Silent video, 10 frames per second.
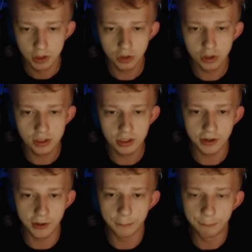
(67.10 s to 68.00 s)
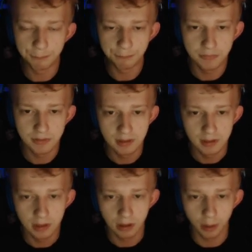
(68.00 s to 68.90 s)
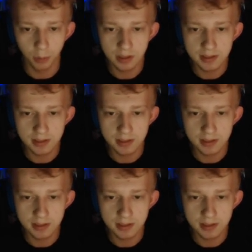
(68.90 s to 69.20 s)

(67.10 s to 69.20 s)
Good to know. Alright, we're going to